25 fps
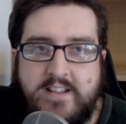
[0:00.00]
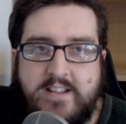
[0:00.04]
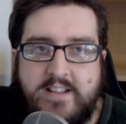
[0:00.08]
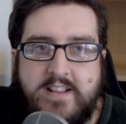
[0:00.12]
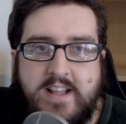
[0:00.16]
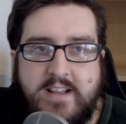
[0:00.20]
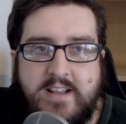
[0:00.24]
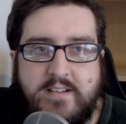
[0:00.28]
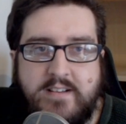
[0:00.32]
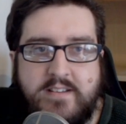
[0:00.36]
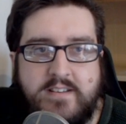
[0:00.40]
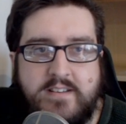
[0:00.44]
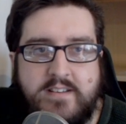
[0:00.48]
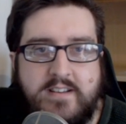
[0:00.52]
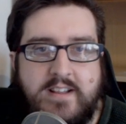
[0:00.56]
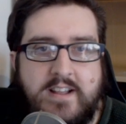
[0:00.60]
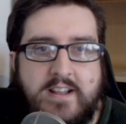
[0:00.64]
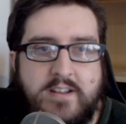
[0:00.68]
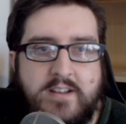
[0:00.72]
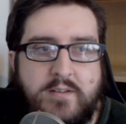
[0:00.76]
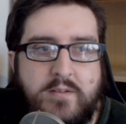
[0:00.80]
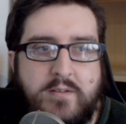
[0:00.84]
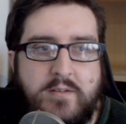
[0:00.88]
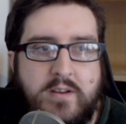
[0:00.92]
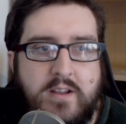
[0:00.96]

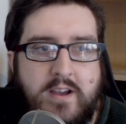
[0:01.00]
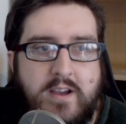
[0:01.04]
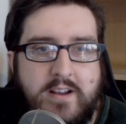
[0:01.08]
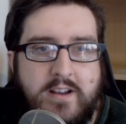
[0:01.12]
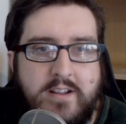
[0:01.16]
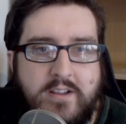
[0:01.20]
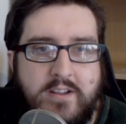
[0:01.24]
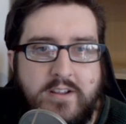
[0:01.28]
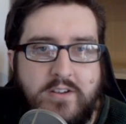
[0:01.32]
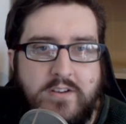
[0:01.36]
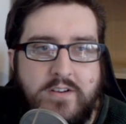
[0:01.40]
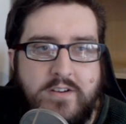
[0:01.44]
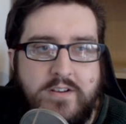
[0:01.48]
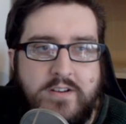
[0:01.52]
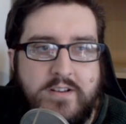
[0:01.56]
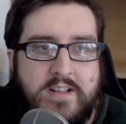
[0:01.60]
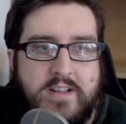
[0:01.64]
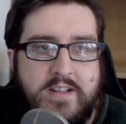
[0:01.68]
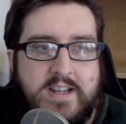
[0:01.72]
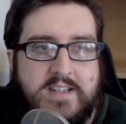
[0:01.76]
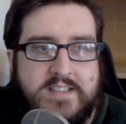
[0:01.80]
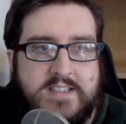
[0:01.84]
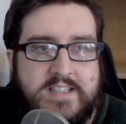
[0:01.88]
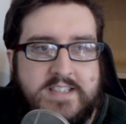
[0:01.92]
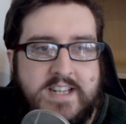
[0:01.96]
that's kind of good
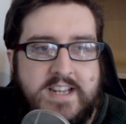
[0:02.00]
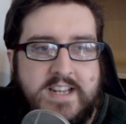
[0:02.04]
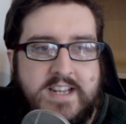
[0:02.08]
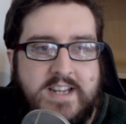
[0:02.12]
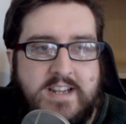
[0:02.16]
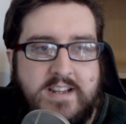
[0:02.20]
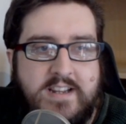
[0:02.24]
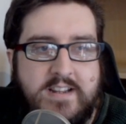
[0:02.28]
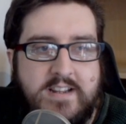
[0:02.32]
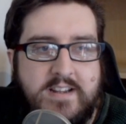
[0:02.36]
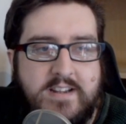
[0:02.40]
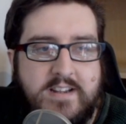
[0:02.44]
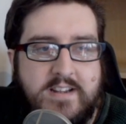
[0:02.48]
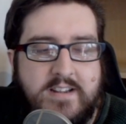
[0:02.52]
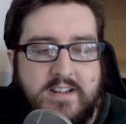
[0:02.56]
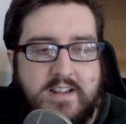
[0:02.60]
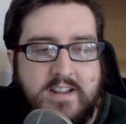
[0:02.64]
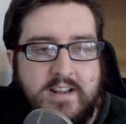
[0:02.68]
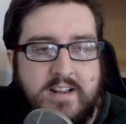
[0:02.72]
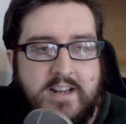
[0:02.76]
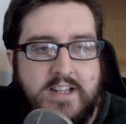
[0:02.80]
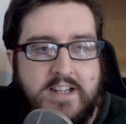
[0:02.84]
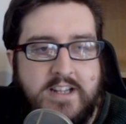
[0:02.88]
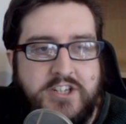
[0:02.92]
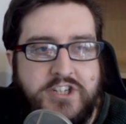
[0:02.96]
as a
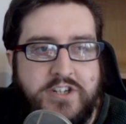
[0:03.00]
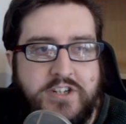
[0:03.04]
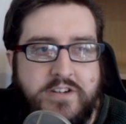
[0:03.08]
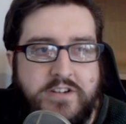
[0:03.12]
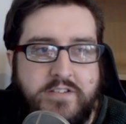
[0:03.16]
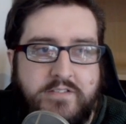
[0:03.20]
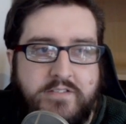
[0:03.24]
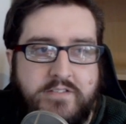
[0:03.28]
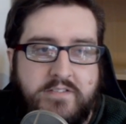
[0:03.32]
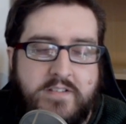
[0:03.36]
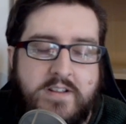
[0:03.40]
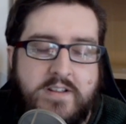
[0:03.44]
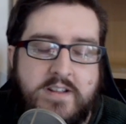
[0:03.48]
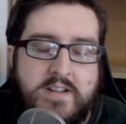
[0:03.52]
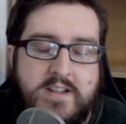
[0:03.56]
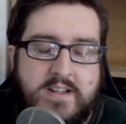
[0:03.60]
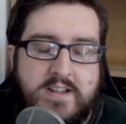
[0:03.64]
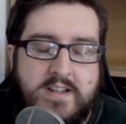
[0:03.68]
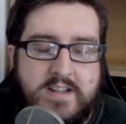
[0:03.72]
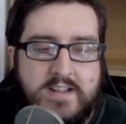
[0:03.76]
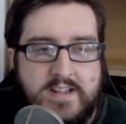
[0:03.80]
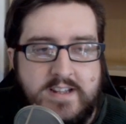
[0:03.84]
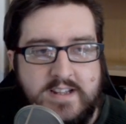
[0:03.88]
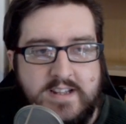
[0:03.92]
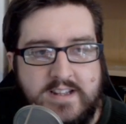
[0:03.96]
collection of
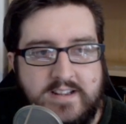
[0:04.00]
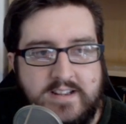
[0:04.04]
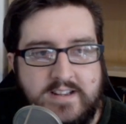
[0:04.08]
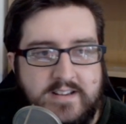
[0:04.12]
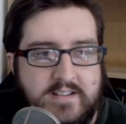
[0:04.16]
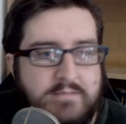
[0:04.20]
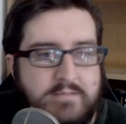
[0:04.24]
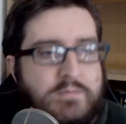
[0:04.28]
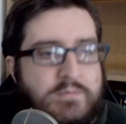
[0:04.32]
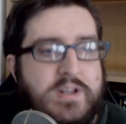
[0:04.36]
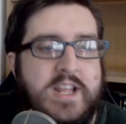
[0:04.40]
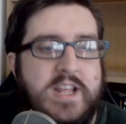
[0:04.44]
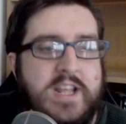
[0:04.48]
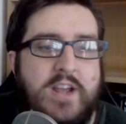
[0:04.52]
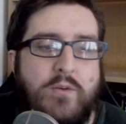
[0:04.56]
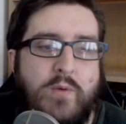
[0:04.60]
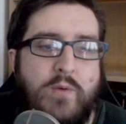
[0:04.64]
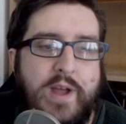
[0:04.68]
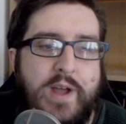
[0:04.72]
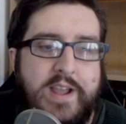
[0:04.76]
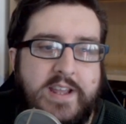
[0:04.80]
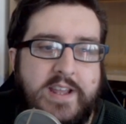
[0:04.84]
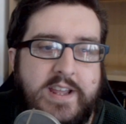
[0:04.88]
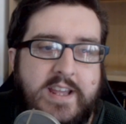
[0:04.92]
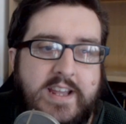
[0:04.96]
tier
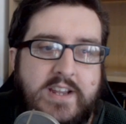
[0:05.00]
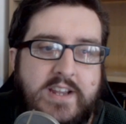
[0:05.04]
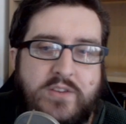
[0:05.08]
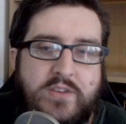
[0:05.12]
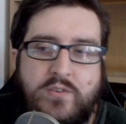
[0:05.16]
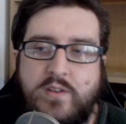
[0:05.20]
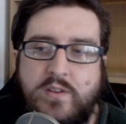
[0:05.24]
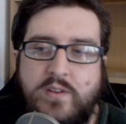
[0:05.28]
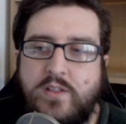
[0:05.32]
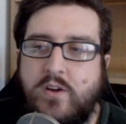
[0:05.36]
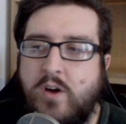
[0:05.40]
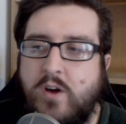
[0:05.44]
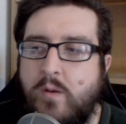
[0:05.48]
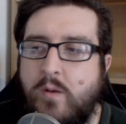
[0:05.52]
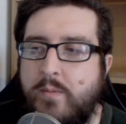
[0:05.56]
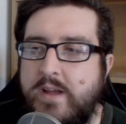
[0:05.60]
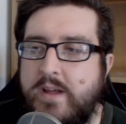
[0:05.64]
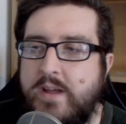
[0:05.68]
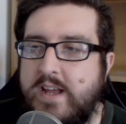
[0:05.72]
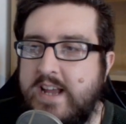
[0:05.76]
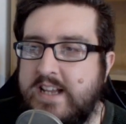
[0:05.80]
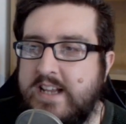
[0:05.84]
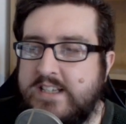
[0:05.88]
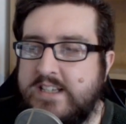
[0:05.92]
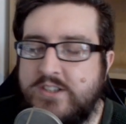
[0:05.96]
rankings for the
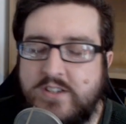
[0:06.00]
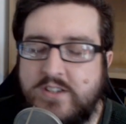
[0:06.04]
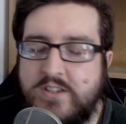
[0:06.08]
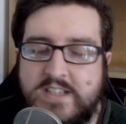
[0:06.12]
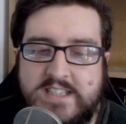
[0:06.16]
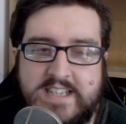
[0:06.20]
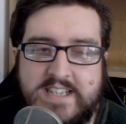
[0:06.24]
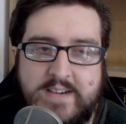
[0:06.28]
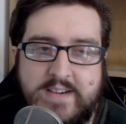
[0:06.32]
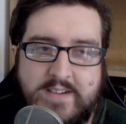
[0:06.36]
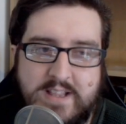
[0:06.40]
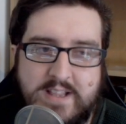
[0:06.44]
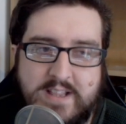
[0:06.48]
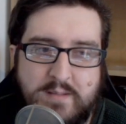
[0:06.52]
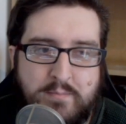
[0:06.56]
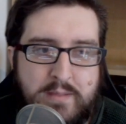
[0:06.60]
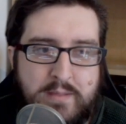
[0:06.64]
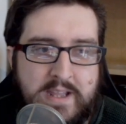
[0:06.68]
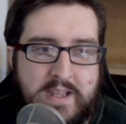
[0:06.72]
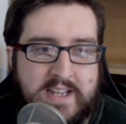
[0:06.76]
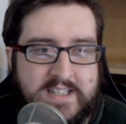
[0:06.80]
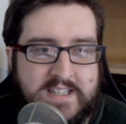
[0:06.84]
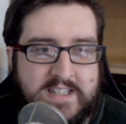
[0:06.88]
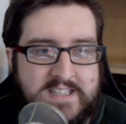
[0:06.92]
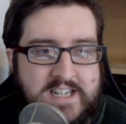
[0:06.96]
Hobbit. It's not necessarily the
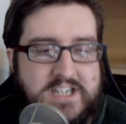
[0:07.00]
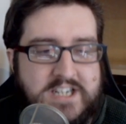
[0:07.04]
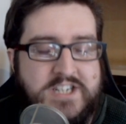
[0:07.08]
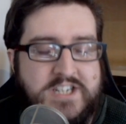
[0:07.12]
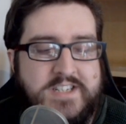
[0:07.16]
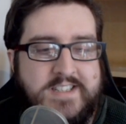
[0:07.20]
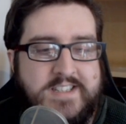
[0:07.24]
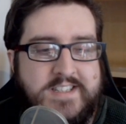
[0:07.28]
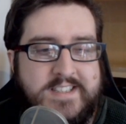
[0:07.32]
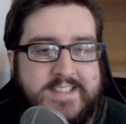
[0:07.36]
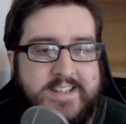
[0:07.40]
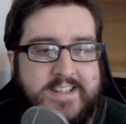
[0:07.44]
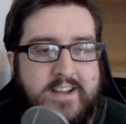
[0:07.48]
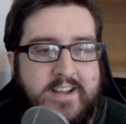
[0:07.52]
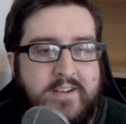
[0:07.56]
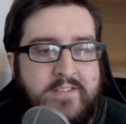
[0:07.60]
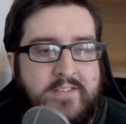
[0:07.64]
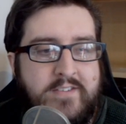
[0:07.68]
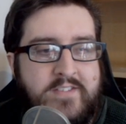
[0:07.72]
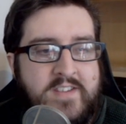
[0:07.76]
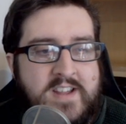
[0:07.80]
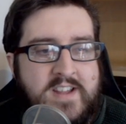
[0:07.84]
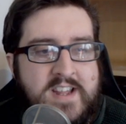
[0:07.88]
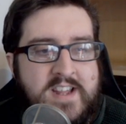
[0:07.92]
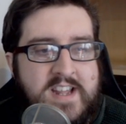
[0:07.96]
biggest selection of
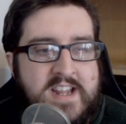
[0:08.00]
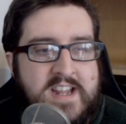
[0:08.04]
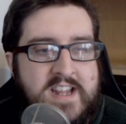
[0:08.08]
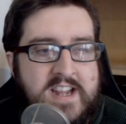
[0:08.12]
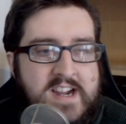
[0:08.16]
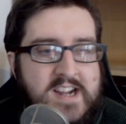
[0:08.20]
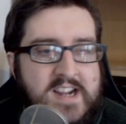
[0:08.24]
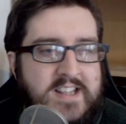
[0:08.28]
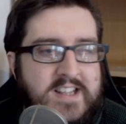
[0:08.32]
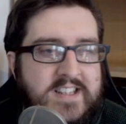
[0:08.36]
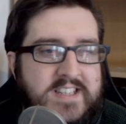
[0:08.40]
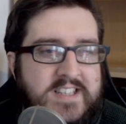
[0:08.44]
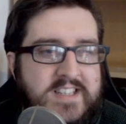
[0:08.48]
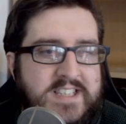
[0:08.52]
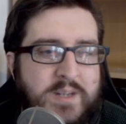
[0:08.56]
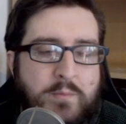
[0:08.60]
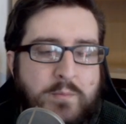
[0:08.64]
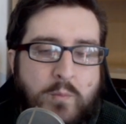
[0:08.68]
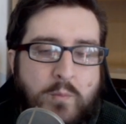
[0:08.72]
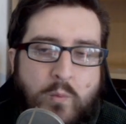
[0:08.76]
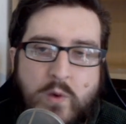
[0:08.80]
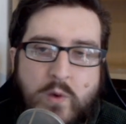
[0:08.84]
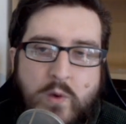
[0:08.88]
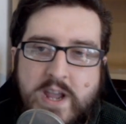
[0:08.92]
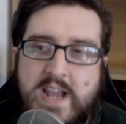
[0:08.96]
stuff, and there's
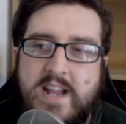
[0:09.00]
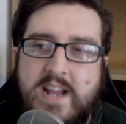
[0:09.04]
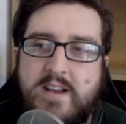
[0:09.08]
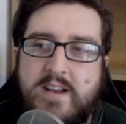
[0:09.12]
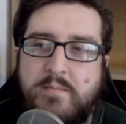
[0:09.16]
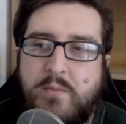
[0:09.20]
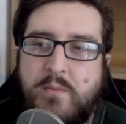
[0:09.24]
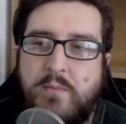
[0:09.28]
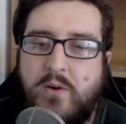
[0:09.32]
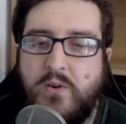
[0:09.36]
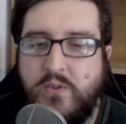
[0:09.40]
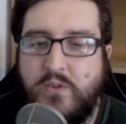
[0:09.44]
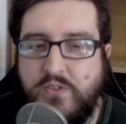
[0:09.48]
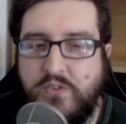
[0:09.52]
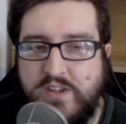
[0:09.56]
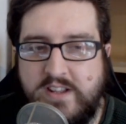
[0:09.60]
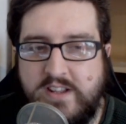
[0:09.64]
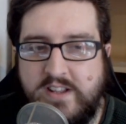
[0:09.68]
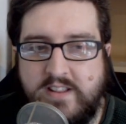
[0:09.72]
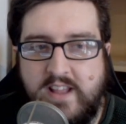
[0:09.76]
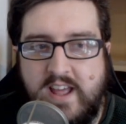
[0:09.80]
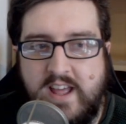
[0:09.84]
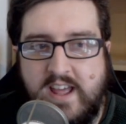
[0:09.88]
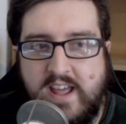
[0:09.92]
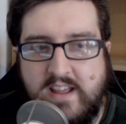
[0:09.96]
some weird models
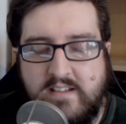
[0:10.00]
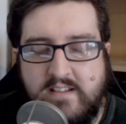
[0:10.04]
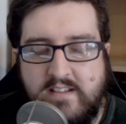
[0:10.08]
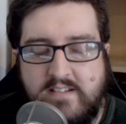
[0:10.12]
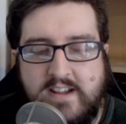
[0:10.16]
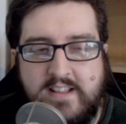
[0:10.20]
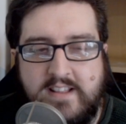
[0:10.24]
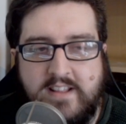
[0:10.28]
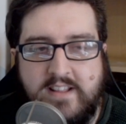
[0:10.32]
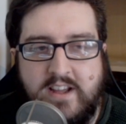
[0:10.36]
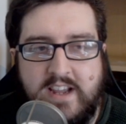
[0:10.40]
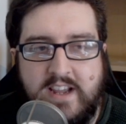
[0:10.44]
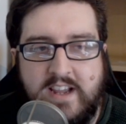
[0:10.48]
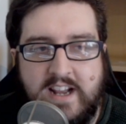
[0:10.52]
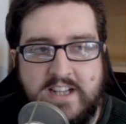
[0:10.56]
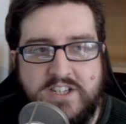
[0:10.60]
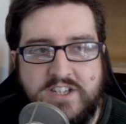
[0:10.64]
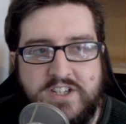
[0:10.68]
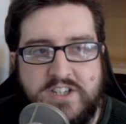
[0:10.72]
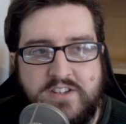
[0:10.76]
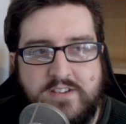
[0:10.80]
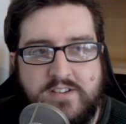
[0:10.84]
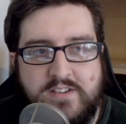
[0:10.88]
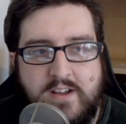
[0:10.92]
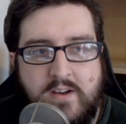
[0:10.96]
in there in the
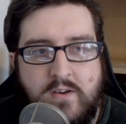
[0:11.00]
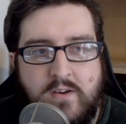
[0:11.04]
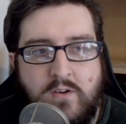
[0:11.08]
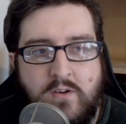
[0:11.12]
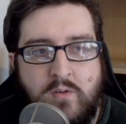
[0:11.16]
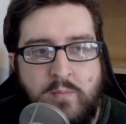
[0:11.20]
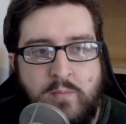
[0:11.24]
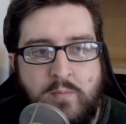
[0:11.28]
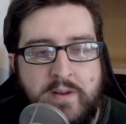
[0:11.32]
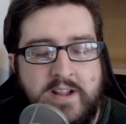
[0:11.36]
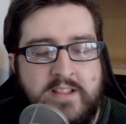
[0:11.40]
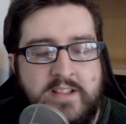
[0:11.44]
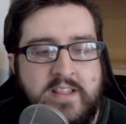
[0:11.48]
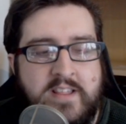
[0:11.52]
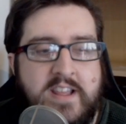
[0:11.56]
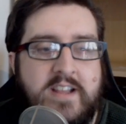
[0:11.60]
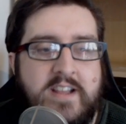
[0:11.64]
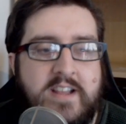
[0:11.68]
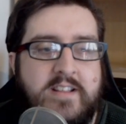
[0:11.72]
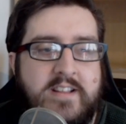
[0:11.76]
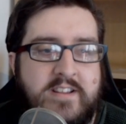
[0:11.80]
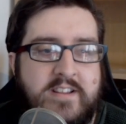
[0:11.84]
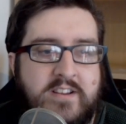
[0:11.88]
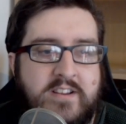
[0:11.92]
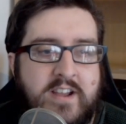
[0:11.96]
collection as a whole, but I think
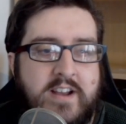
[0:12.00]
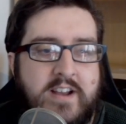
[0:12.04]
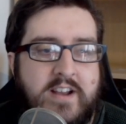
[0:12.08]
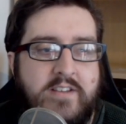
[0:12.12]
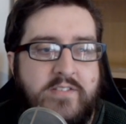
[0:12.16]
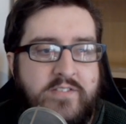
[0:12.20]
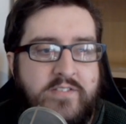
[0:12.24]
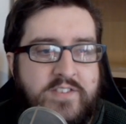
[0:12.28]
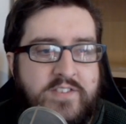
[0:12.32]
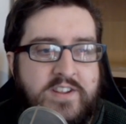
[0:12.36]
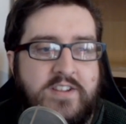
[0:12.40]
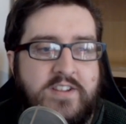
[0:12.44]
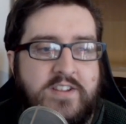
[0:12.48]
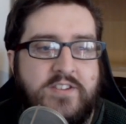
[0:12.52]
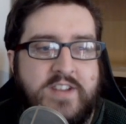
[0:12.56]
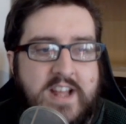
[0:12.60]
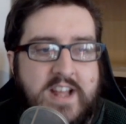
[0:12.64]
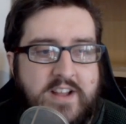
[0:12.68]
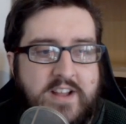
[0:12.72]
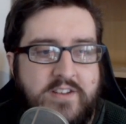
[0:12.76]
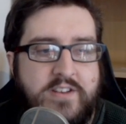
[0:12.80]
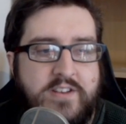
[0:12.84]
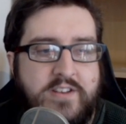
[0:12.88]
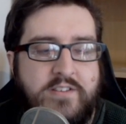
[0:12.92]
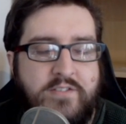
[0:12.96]
this kind of settles
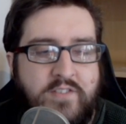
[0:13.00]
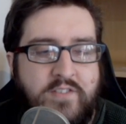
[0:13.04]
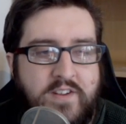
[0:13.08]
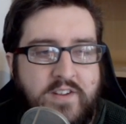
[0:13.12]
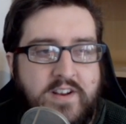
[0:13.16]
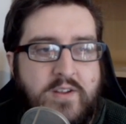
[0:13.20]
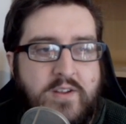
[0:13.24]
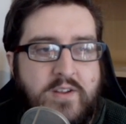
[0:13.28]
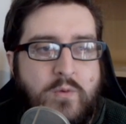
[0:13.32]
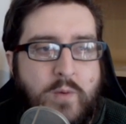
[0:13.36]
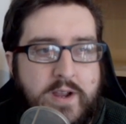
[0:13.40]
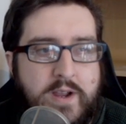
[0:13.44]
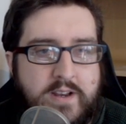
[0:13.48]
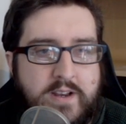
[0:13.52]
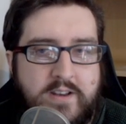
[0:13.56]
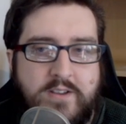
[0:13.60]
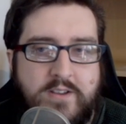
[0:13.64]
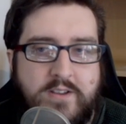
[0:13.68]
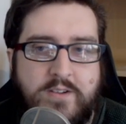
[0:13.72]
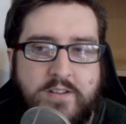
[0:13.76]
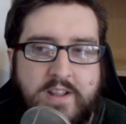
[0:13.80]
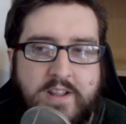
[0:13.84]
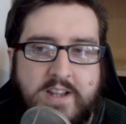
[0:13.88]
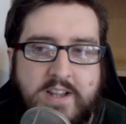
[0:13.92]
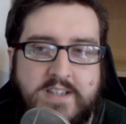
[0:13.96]
down as a fun little way to
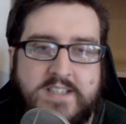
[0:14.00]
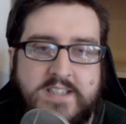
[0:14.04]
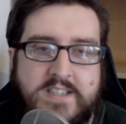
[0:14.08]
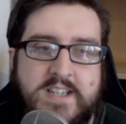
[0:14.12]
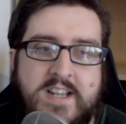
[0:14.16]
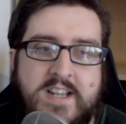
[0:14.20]
do things.